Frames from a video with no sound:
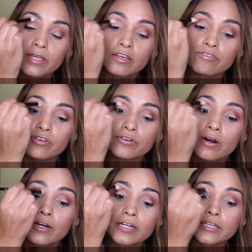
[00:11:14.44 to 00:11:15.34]
if you
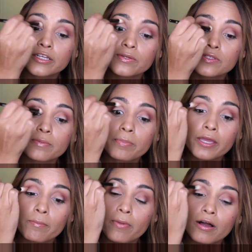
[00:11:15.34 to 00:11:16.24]
are gonna use a
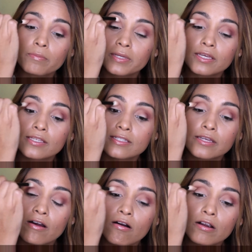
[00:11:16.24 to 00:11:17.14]
paint pot, because
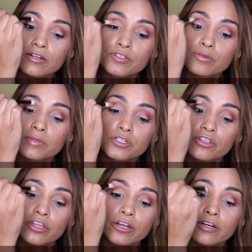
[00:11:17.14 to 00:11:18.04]
they are so much
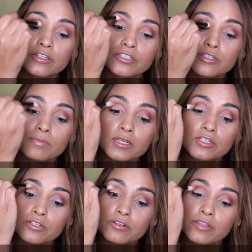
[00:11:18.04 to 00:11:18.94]
thicker, just make
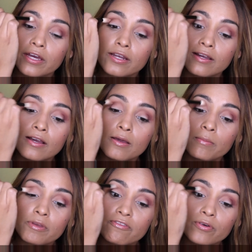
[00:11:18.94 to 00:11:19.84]
sure that
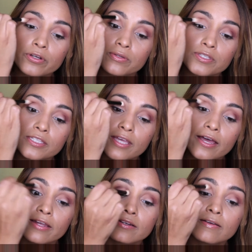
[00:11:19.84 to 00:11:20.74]
before you
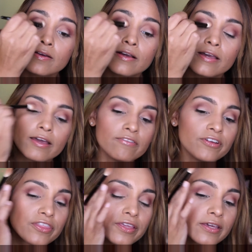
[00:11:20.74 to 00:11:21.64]
set,
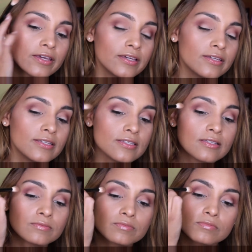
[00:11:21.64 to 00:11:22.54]
everything is
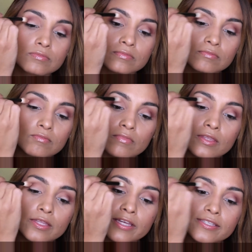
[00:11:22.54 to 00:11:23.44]

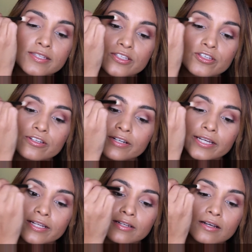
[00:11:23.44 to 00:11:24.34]
nice and
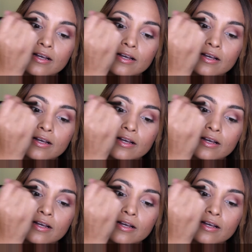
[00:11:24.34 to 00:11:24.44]
straight.